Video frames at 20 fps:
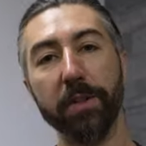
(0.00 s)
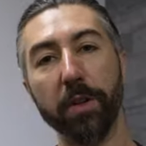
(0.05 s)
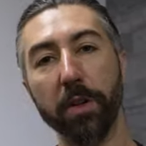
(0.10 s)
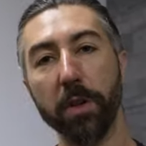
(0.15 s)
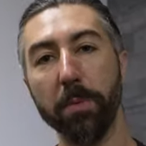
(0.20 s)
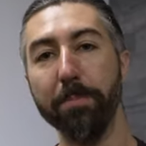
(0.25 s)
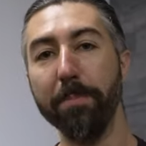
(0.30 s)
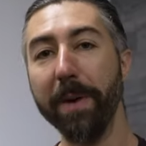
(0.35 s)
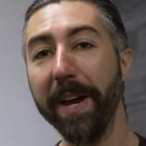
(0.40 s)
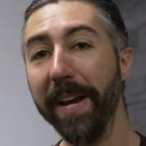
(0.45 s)
And so
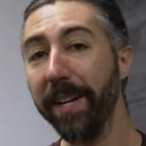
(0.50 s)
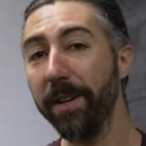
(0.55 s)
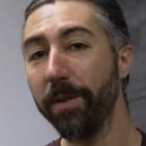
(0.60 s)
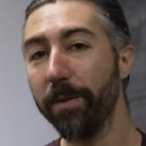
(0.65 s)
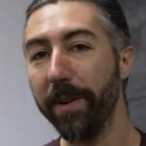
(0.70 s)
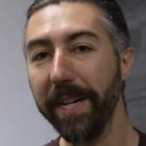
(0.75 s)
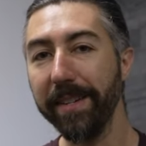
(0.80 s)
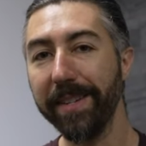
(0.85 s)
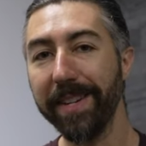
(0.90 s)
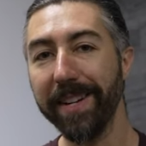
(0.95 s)
the main
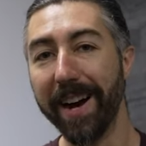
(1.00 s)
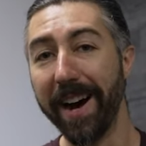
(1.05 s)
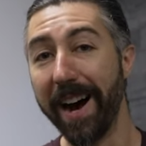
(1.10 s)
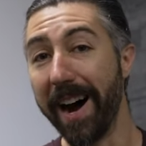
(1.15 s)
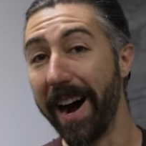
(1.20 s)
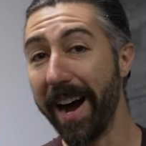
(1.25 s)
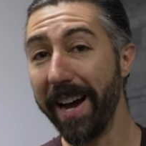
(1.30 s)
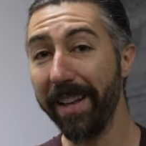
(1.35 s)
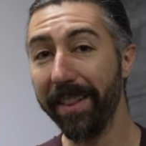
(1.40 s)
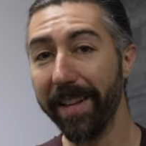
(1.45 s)
reason
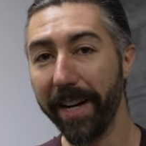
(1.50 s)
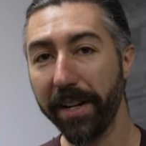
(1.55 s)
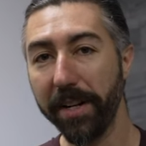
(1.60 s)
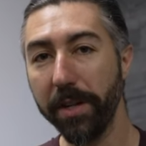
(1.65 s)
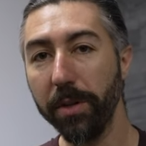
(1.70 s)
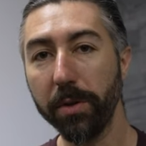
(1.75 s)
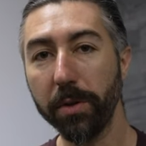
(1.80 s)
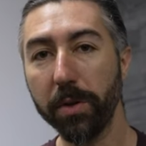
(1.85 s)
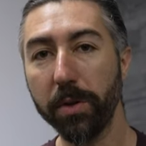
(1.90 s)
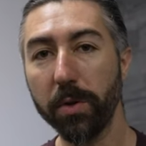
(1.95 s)
I like
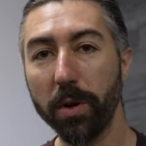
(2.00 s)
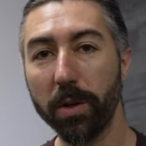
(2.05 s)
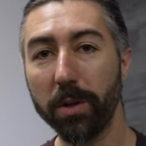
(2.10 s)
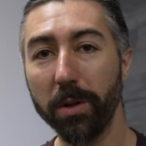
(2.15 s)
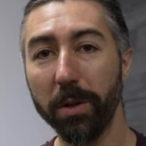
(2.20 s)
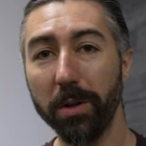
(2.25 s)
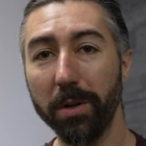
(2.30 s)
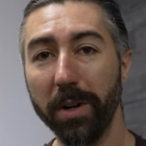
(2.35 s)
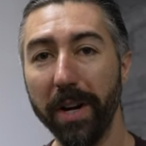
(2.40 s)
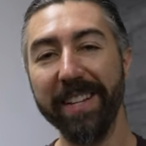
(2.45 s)
to use a
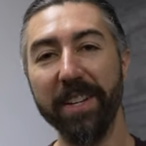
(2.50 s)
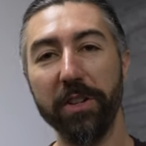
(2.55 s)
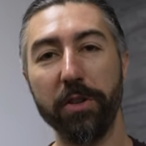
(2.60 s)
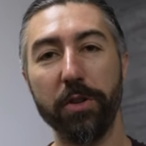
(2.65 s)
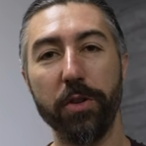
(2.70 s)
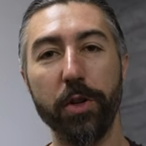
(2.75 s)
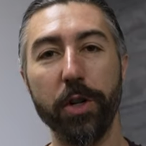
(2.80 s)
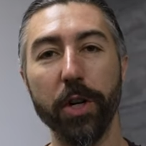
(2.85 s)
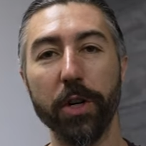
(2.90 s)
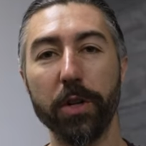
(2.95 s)
snorkel is
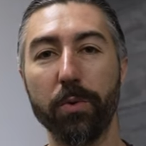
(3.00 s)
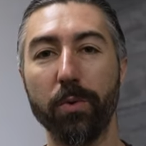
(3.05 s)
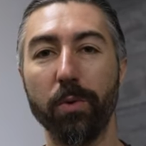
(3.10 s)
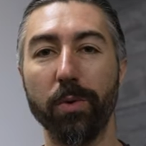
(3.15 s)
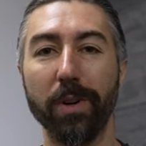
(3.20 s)
it's just